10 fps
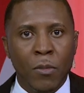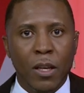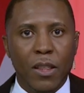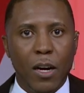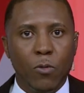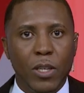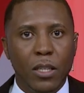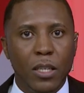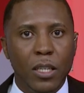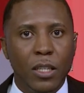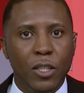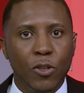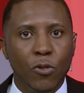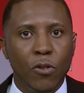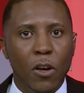that we need
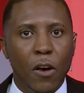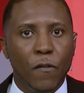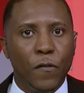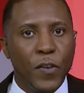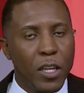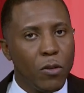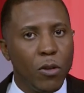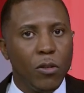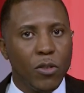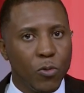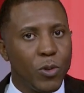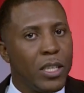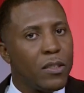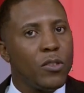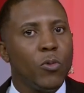to figure out the
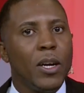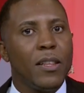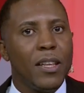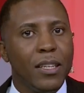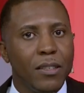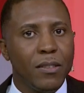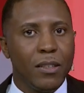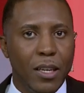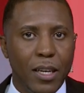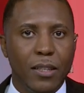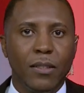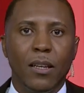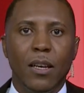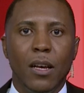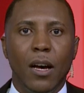reasons why that is the case
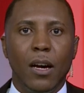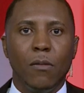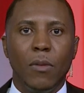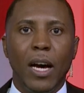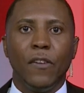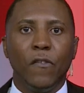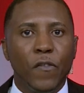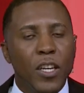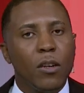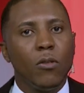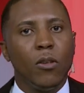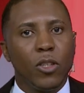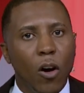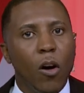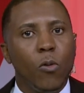um, and figure out
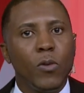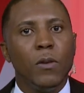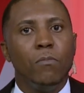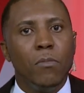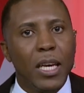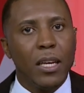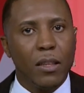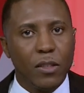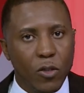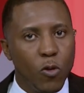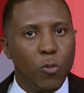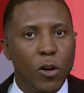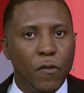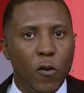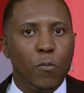how we make the
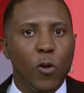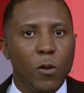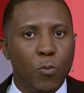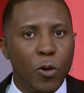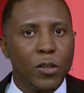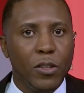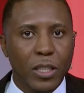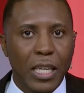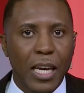schoolboy football product